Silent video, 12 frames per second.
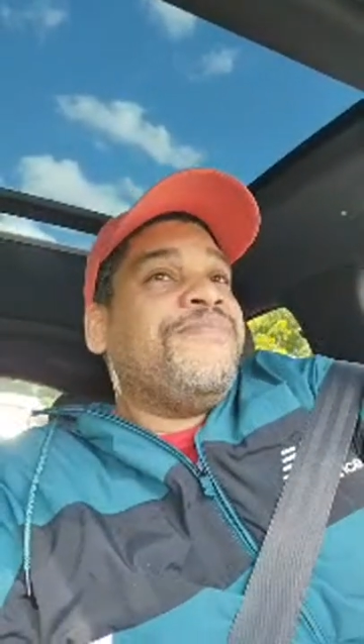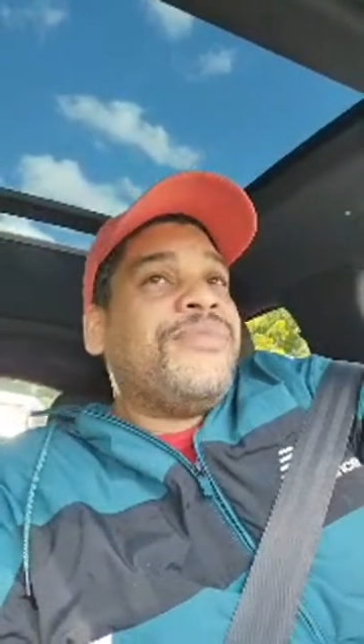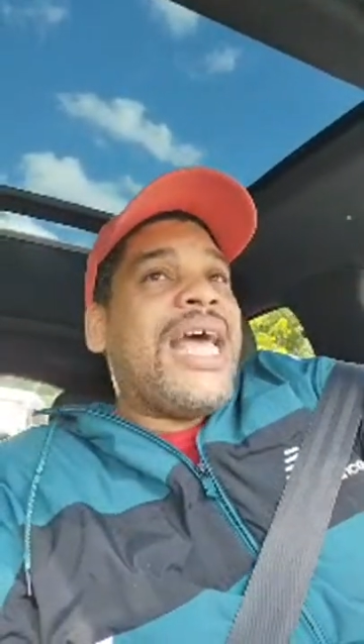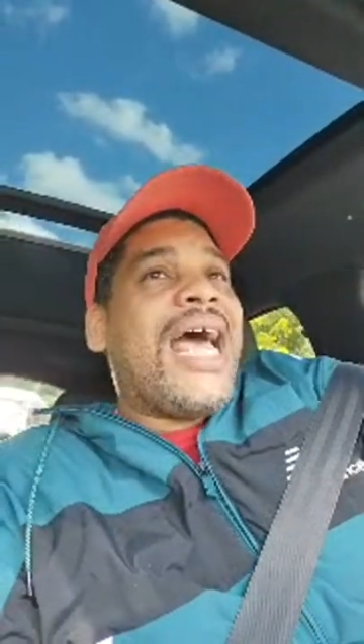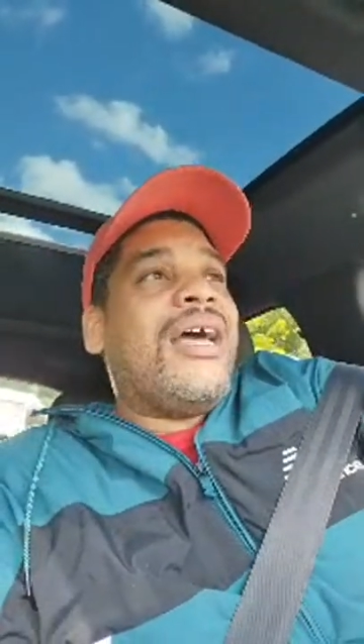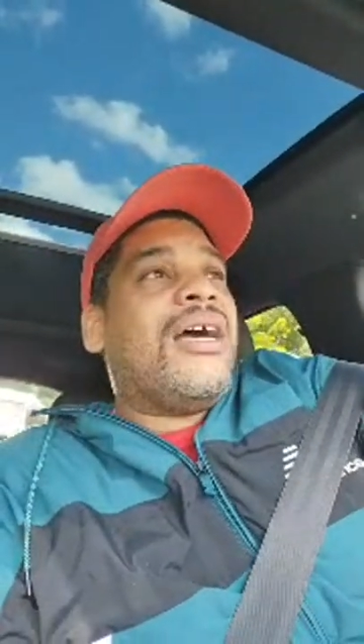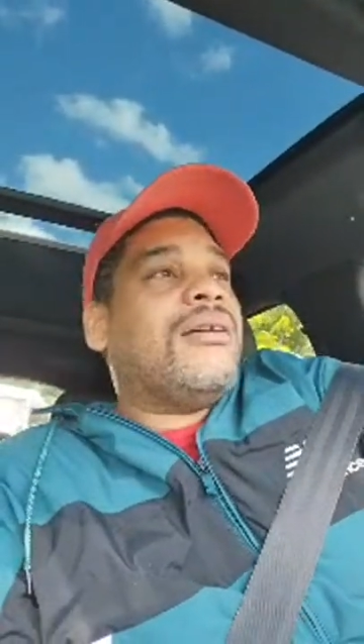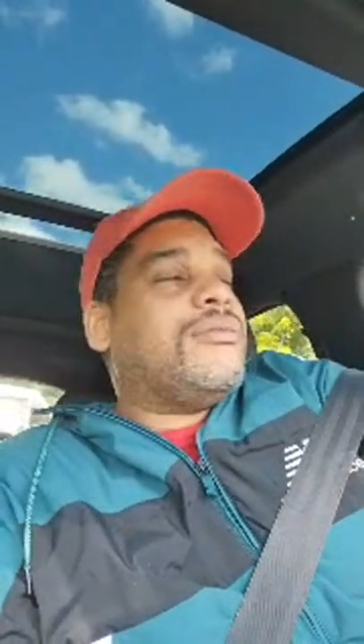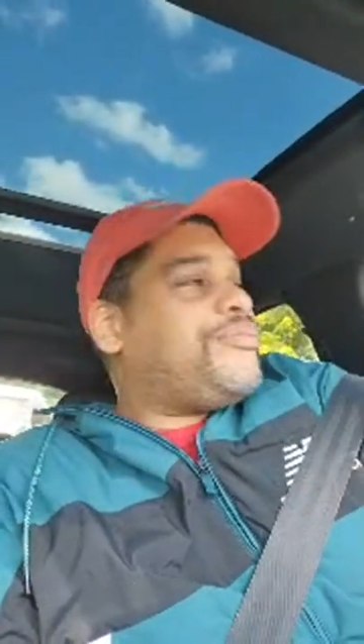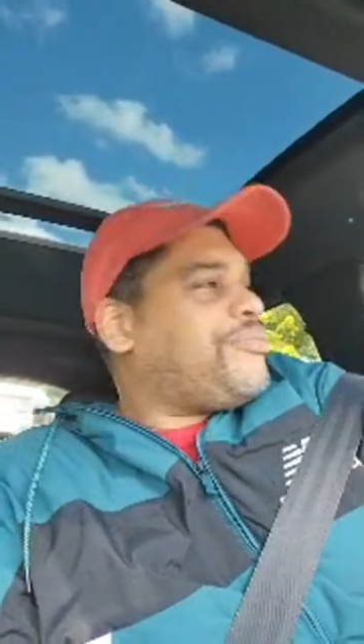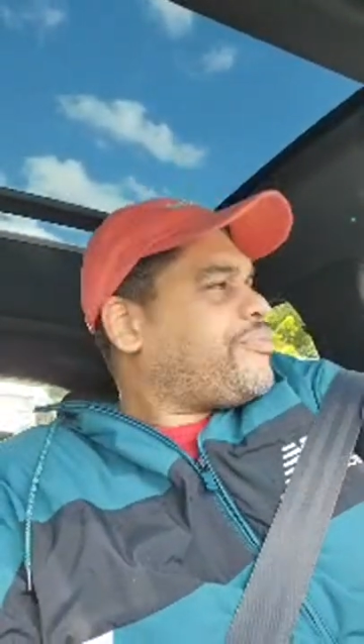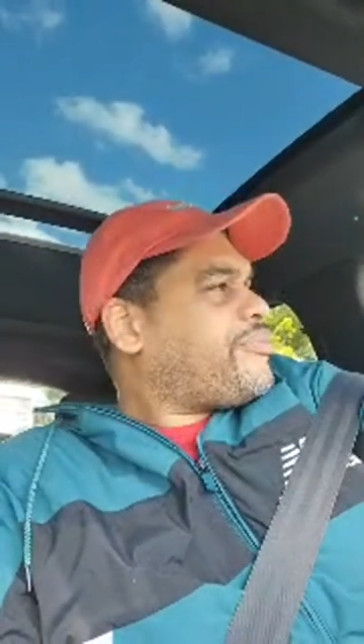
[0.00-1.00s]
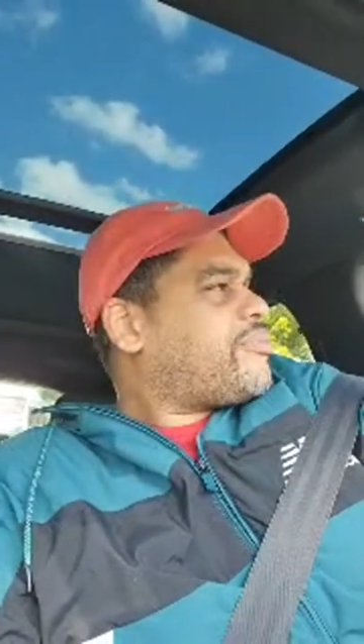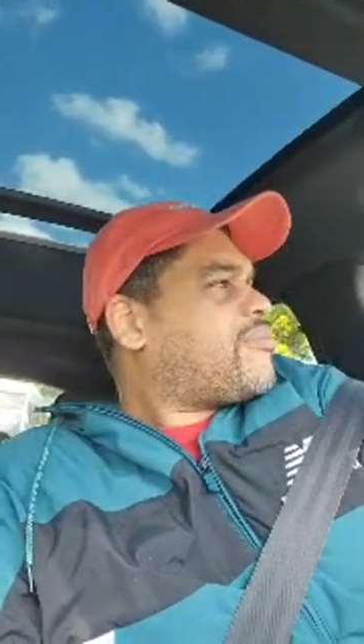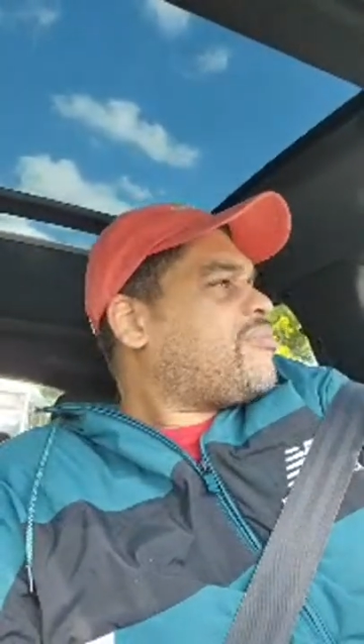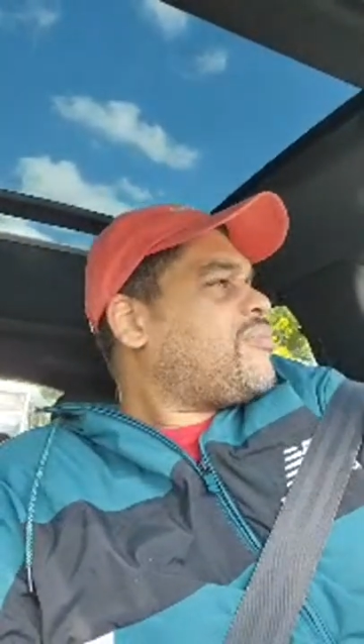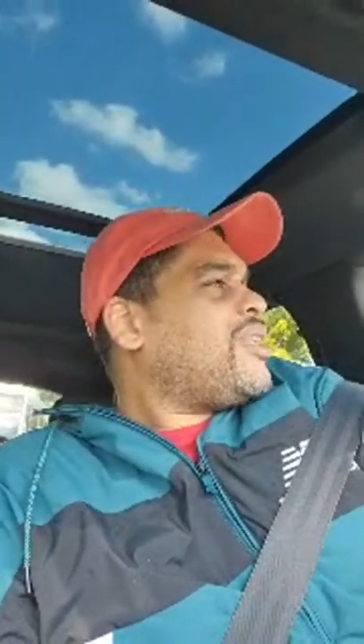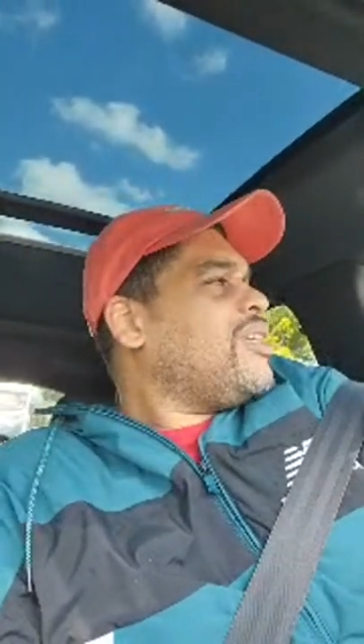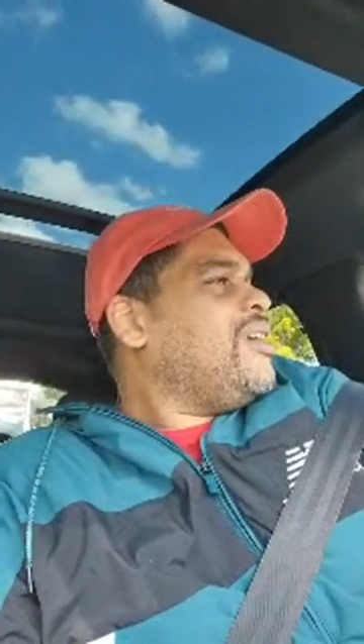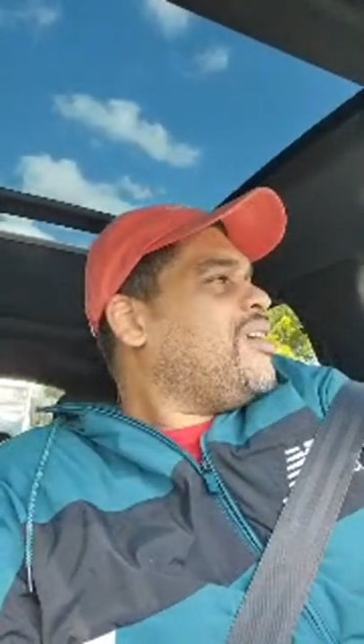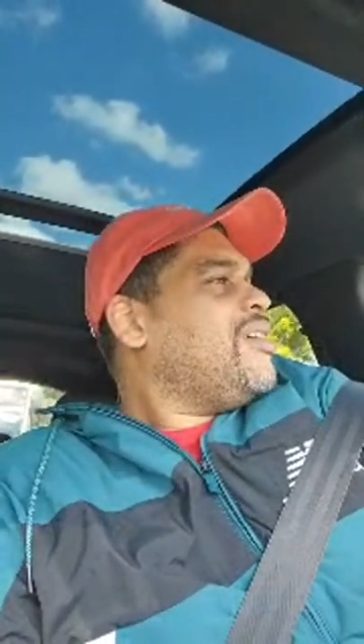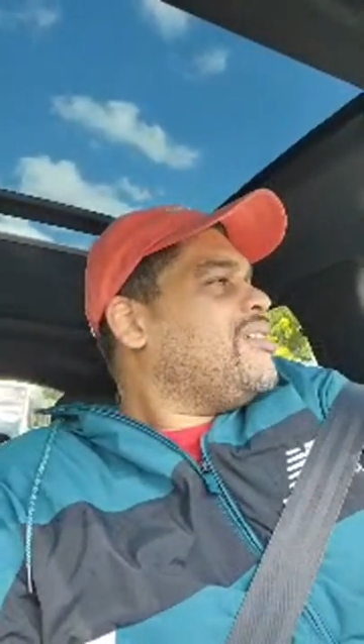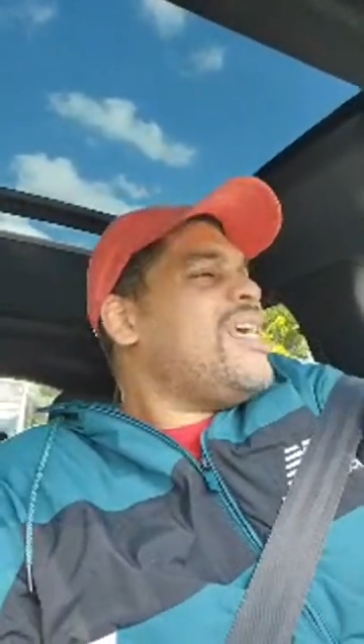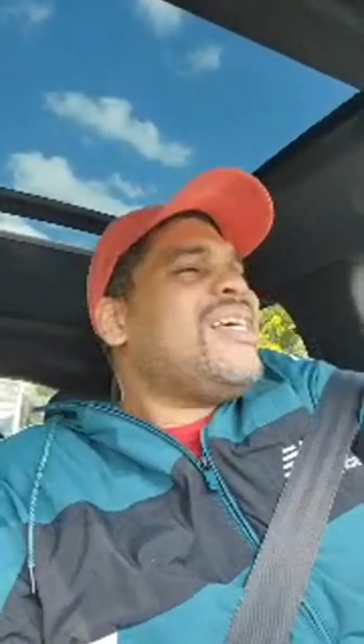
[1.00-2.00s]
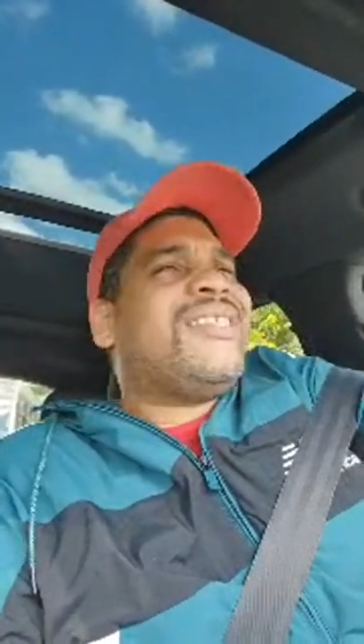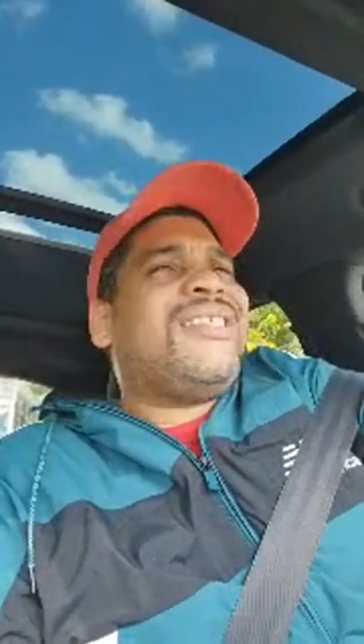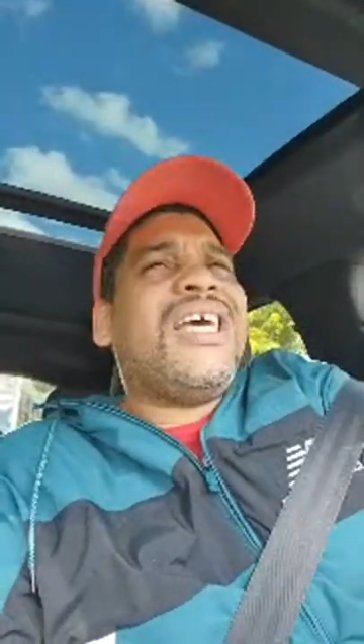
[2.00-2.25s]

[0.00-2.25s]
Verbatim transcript: that niggas did